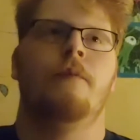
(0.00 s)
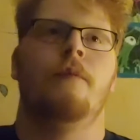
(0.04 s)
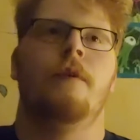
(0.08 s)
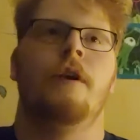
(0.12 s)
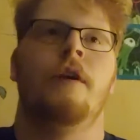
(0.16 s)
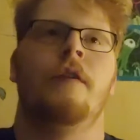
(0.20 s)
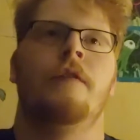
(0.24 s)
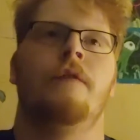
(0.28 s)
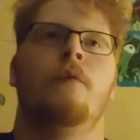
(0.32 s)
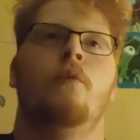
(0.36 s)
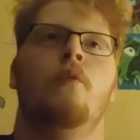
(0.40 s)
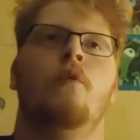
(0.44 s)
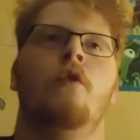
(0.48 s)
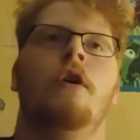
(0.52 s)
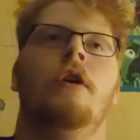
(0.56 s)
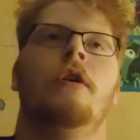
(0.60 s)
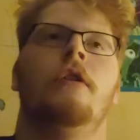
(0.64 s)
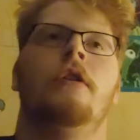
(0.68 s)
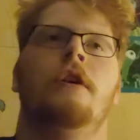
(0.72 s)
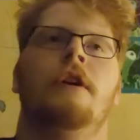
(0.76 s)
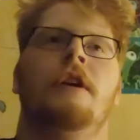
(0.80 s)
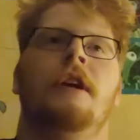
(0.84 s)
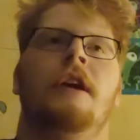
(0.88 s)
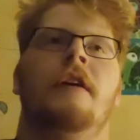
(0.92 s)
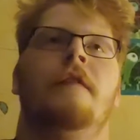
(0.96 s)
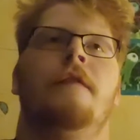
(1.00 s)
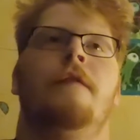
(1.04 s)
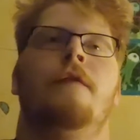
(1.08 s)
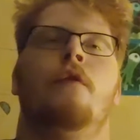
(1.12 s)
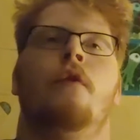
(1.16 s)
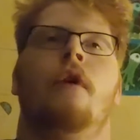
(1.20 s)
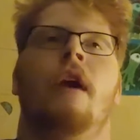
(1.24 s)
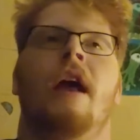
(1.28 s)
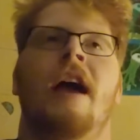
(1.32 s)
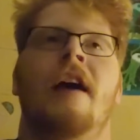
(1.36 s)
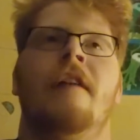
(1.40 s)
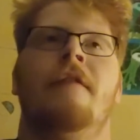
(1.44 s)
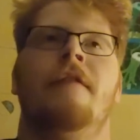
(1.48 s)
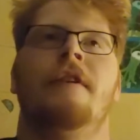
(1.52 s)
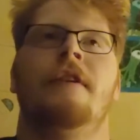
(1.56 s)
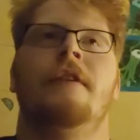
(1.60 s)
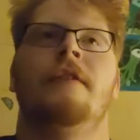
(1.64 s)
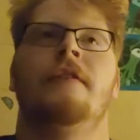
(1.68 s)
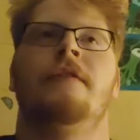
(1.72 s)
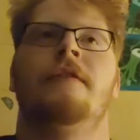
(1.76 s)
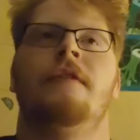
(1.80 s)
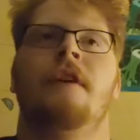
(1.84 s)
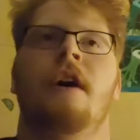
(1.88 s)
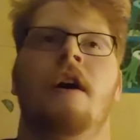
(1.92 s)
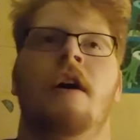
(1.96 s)
if we're looking for
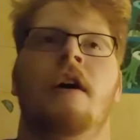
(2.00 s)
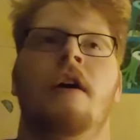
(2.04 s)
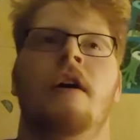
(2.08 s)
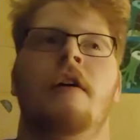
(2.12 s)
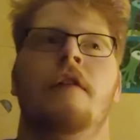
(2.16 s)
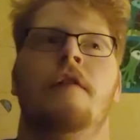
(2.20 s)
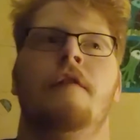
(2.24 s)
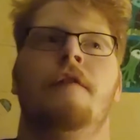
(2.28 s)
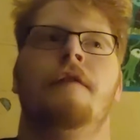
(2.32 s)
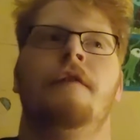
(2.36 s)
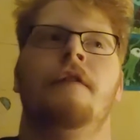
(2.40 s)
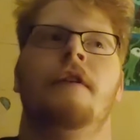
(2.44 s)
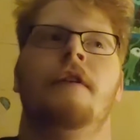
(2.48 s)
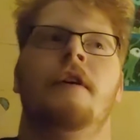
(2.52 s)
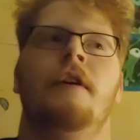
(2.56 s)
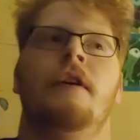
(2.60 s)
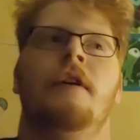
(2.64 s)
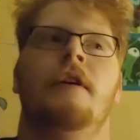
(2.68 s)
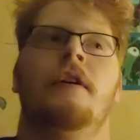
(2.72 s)
evidence of